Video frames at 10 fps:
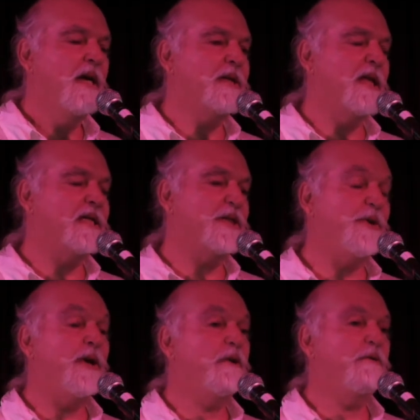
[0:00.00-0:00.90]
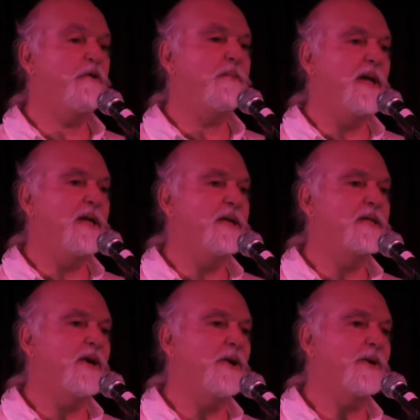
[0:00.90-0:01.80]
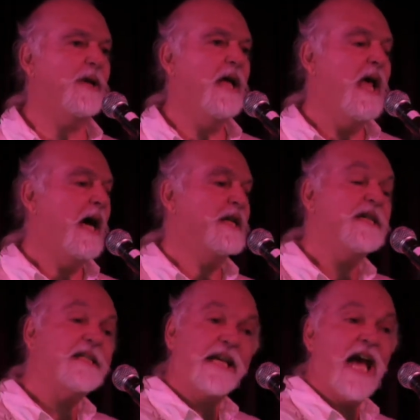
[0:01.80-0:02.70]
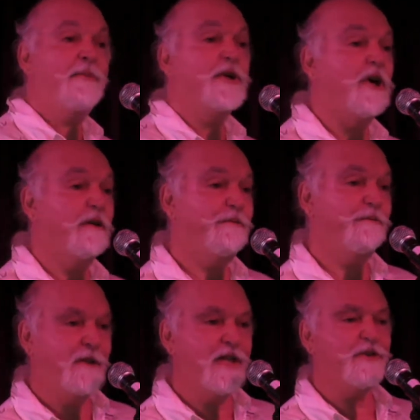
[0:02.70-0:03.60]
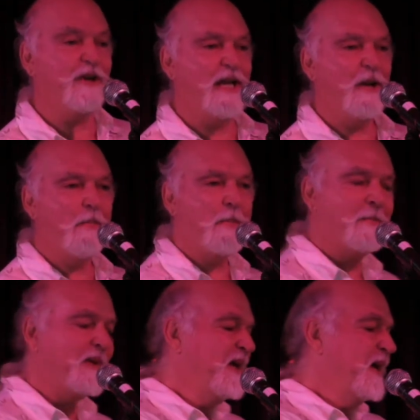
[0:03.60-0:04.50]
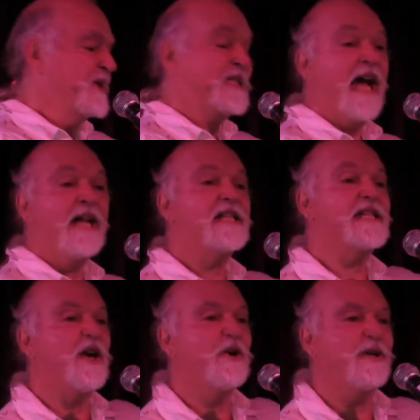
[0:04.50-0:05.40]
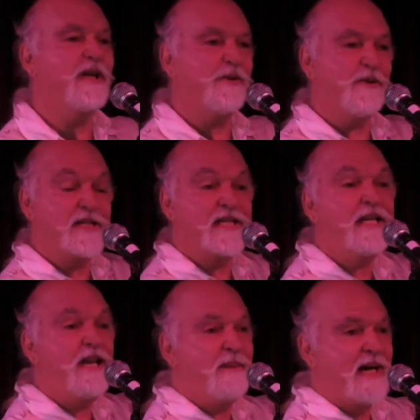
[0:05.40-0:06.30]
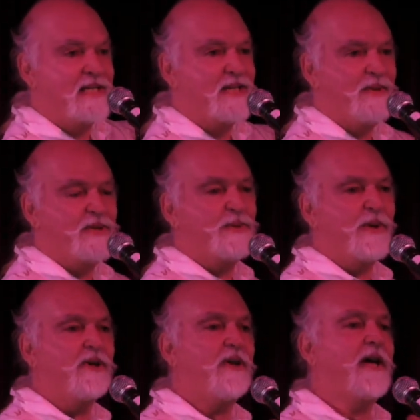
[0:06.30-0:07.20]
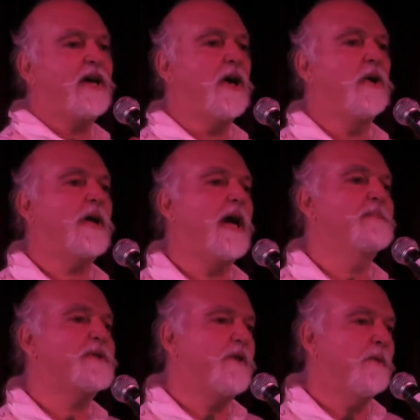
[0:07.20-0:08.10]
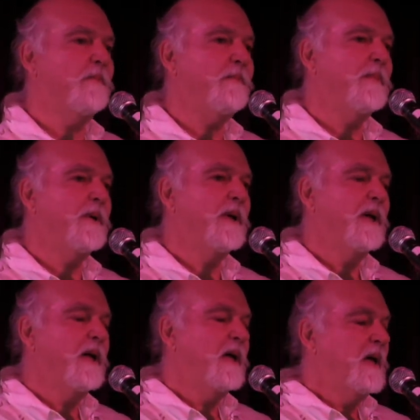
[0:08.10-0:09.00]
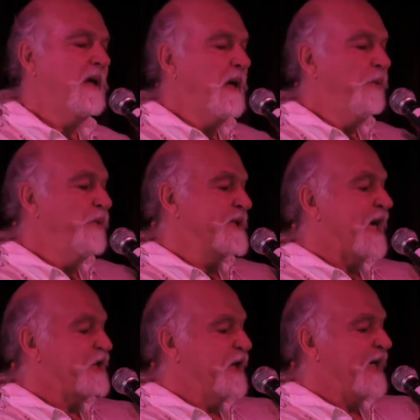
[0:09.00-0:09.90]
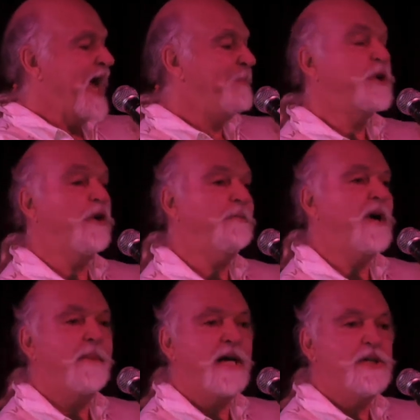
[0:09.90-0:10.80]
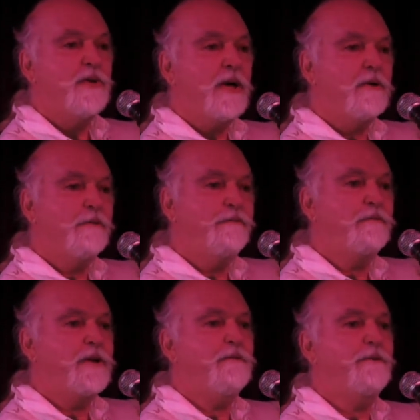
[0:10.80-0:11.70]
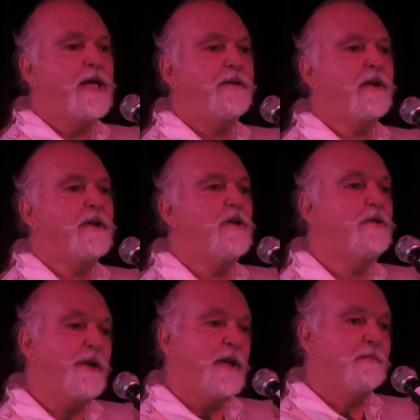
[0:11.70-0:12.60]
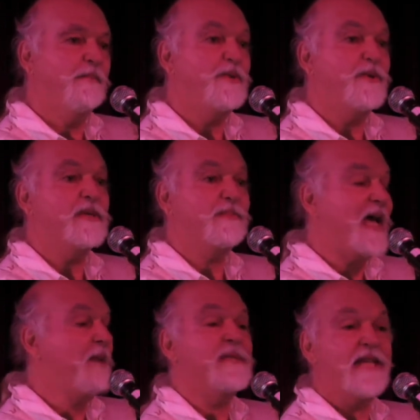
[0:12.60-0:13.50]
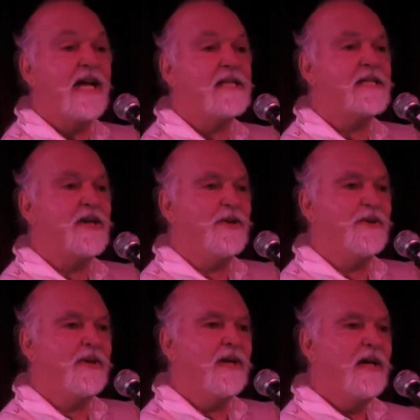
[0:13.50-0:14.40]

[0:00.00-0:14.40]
So that's 250 million years old. And just to cap it off, literally, the sandstone through the Sydney Basin, which is where a lot of our coal comes from, was actually capped off by about 250 feet of alluvium, which was became sandstone,